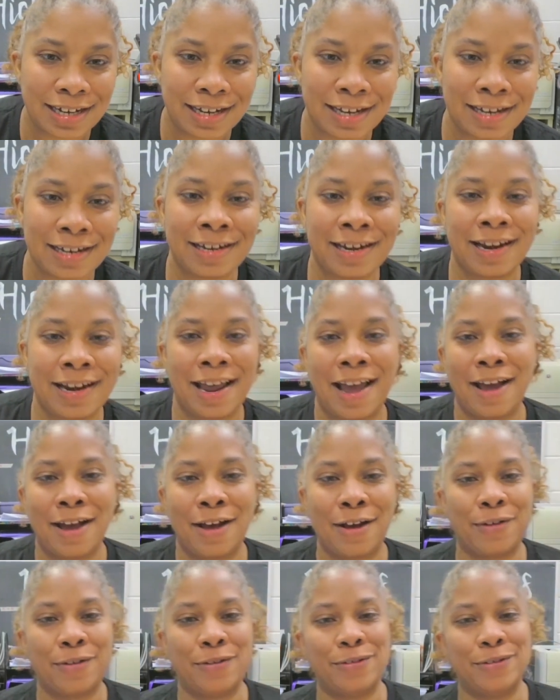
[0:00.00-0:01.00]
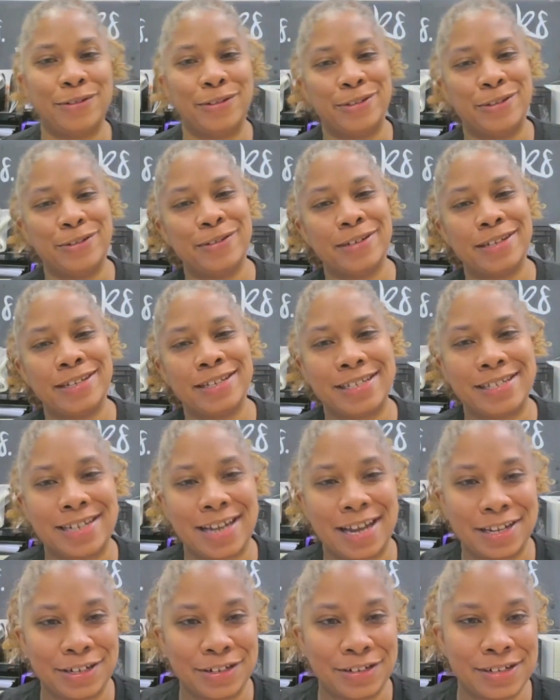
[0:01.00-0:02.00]
and now you can
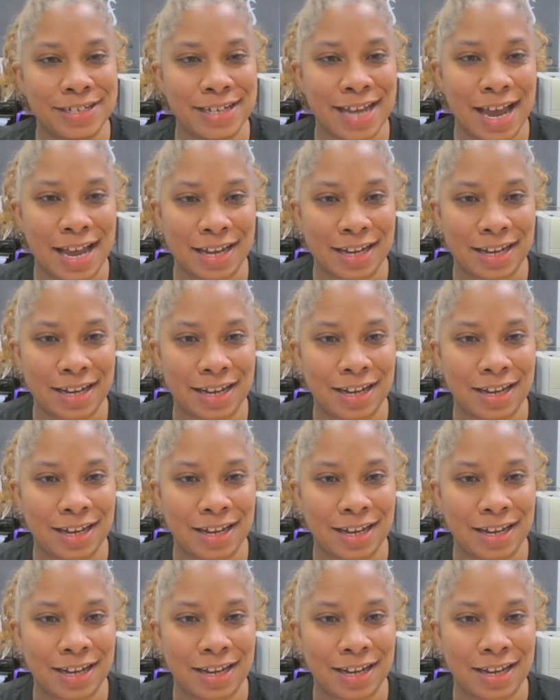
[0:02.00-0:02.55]
stack your deck.